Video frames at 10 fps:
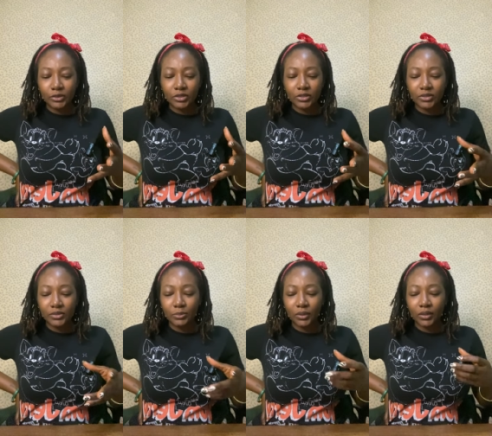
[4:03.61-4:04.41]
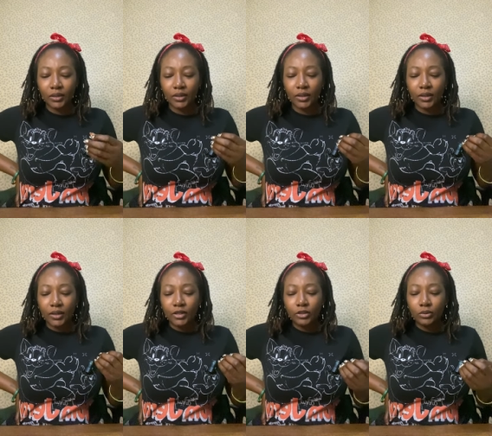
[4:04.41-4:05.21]
just
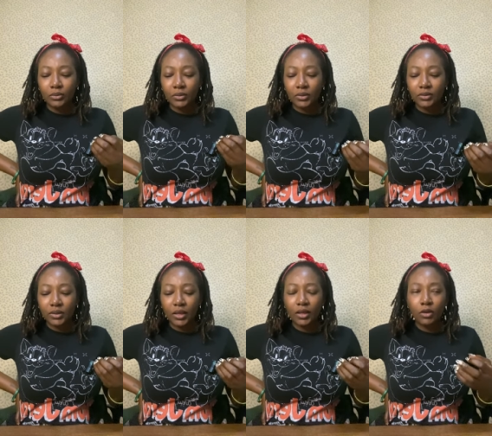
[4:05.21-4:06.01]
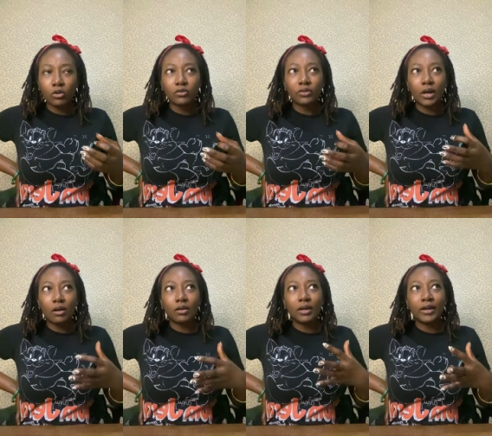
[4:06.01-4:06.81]
think of
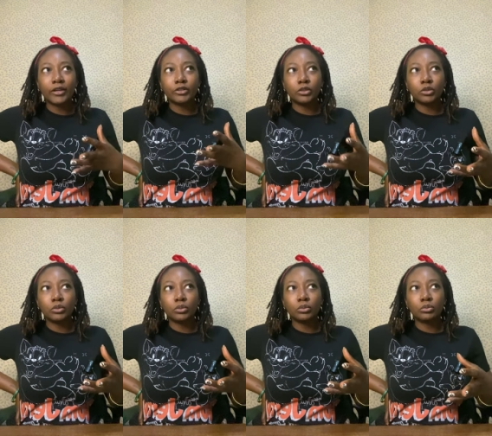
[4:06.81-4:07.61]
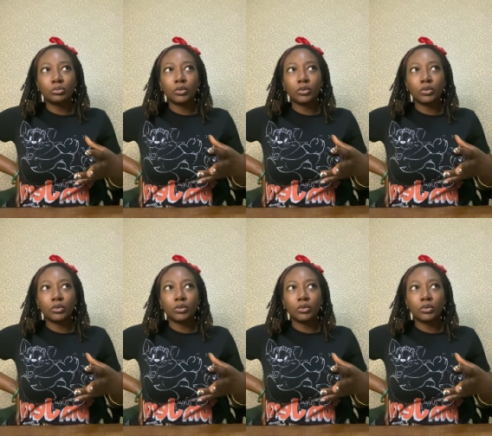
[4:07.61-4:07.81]
how can you